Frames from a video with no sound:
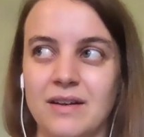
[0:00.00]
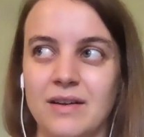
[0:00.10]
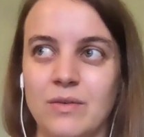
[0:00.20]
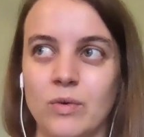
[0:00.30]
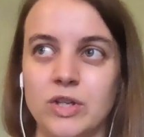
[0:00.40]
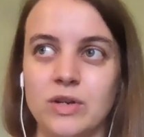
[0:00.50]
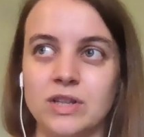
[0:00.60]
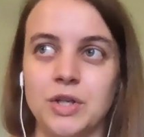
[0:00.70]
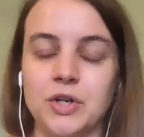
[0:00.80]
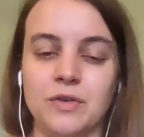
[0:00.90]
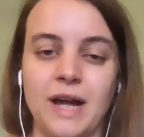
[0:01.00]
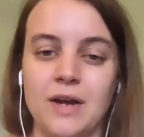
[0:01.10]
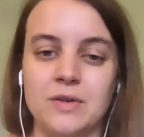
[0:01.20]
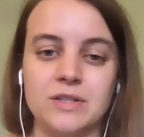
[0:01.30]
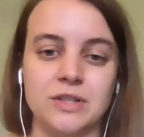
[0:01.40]
well, you can look
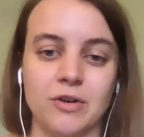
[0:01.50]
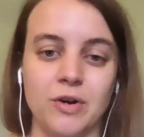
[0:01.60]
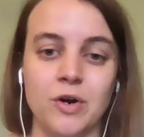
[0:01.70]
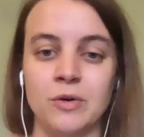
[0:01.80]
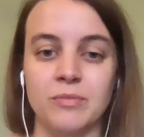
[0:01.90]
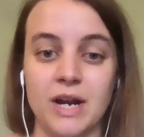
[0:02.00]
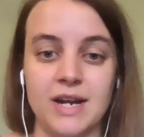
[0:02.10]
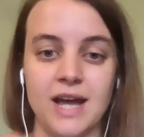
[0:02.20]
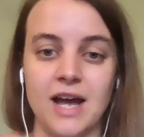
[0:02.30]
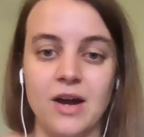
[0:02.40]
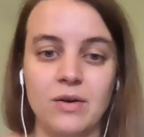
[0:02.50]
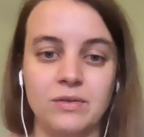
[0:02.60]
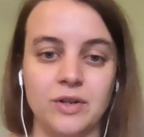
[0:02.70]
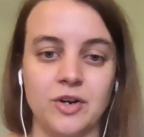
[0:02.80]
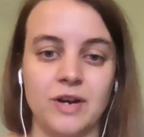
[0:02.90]
around your home right now,
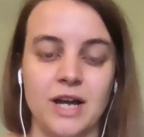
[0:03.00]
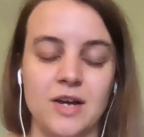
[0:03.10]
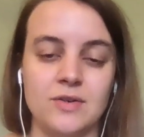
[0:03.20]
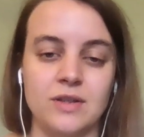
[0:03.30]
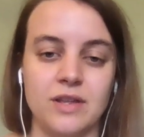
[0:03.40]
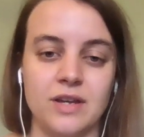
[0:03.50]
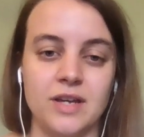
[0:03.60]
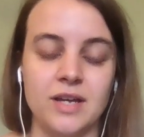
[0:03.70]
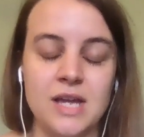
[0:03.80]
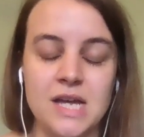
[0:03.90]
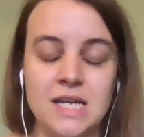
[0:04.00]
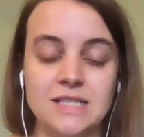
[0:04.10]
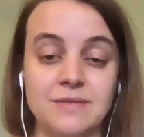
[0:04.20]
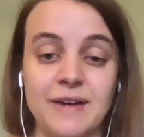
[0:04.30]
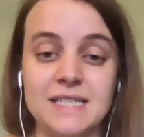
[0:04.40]
look around the
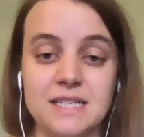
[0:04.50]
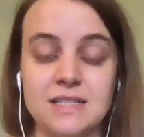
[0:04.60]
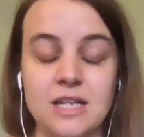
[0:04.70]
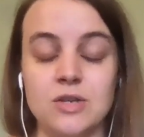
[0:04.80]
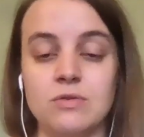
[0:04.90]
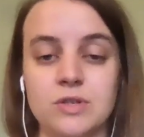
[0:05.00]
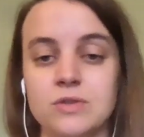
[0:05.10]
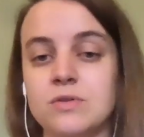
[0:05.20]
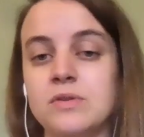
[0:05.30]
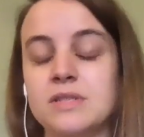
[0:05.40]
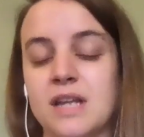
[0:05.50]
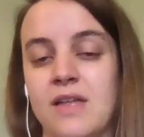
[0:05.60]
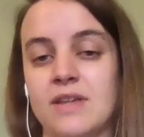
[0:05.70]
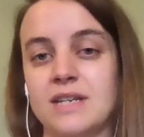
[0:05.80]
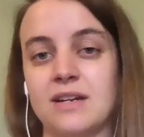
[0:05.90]
devices that you use
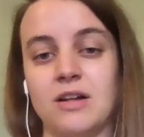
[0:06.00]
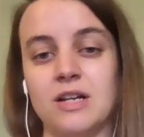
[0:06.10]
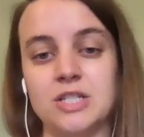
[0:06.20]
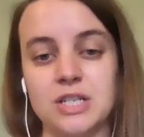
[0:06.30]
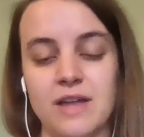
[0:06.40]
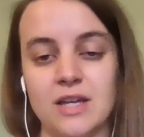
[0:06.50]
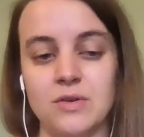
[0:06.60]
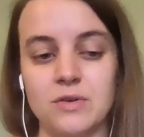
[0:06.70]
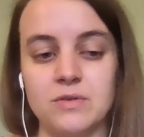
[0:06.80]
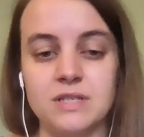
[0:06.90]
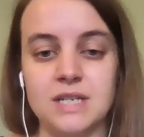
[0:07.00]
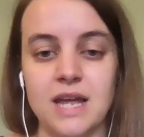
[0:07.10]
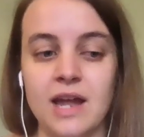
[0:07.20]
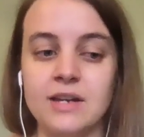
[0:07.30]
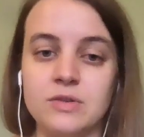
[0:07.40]
and the technology that you use
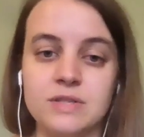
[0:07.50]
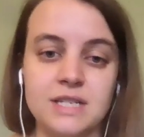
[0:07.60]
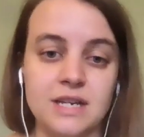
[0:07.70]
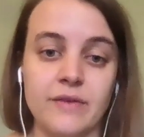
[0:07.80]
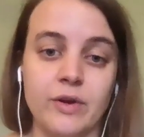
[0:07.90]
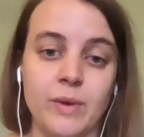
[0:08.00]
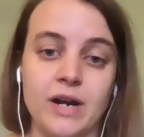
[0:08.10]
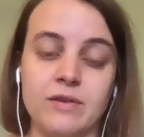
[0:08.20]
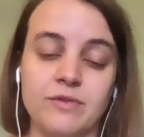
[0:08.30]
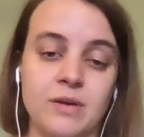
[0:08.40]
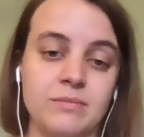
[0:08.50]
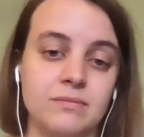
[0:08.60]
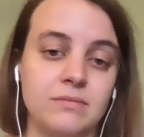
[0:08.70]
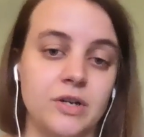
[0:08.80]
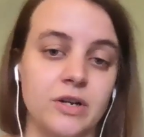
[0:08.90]
today, and you see it everywhere from
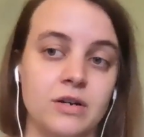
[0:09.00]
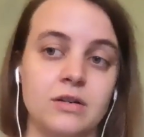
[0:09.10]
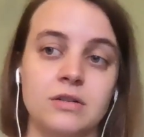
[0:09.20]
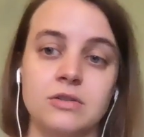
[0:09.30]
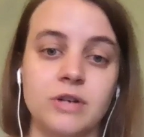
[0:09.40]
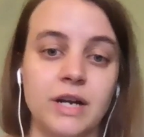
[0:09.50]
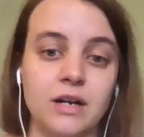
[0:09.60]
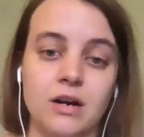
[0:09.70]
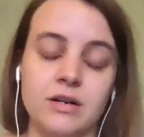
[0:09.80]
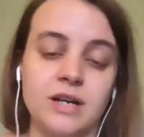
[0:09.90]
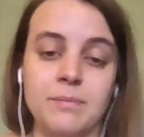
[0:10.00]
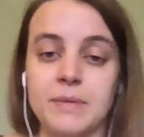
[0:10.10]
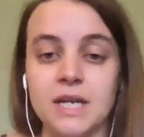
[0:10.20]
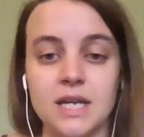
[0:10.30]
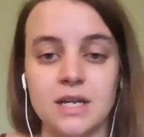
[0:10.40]
your credit card
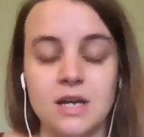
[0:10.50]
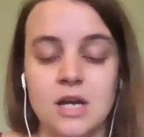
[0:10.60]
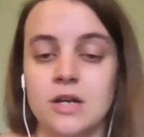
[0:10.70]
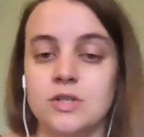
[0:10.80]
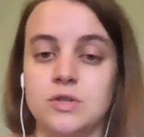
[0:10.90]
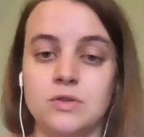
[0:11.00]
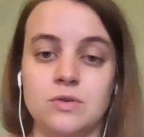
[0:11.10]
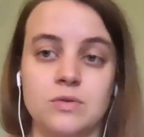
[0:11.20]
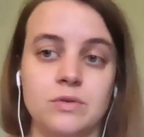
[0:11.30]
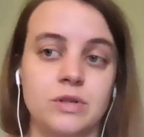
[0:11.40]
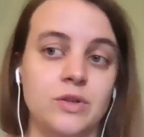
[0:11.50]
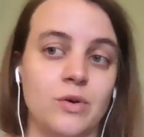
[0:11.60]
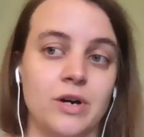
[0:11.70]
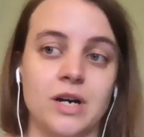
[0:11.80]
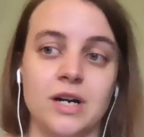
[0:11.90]
company to
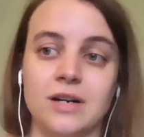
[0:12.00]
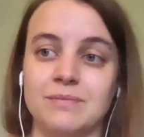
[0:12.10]
your,